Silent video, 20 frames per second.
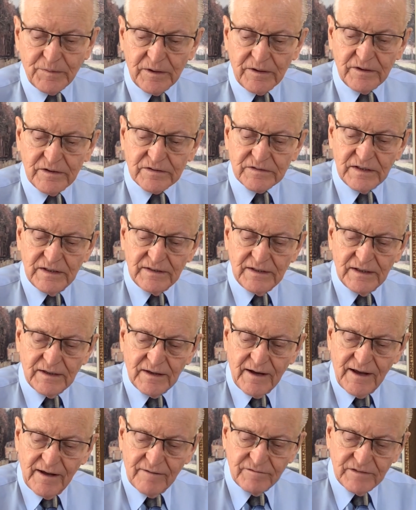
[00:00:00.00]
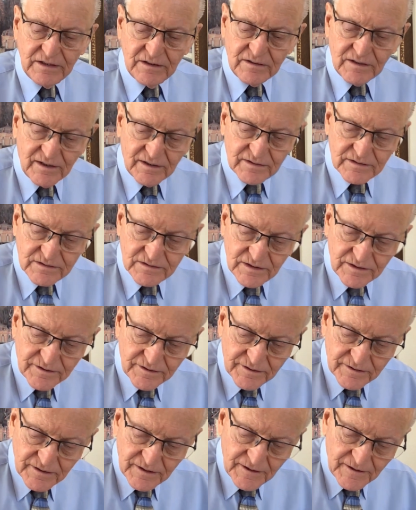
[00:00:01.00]
because they didn't have detox
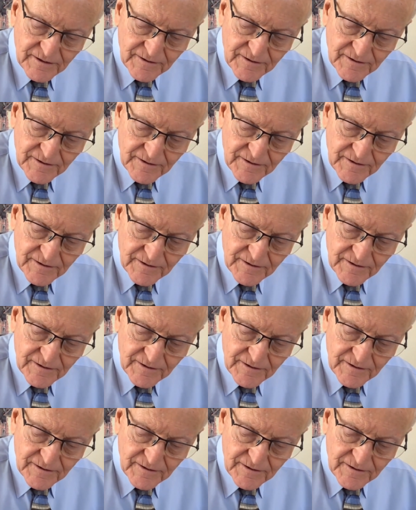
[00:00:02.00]
center